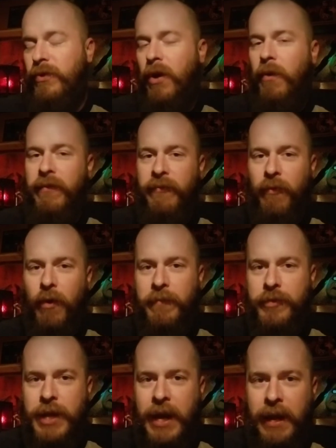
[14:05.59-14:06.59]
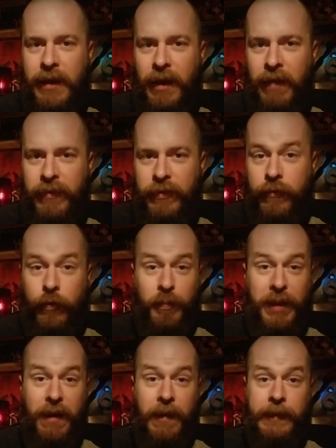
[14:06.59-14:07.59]
go inform Jon of his true
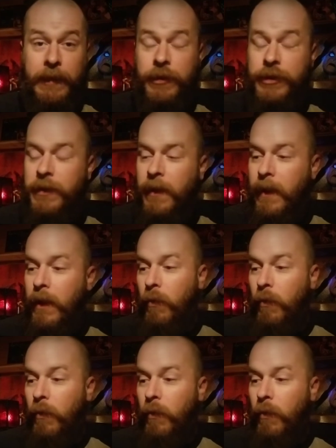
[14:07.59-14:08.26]
parentage,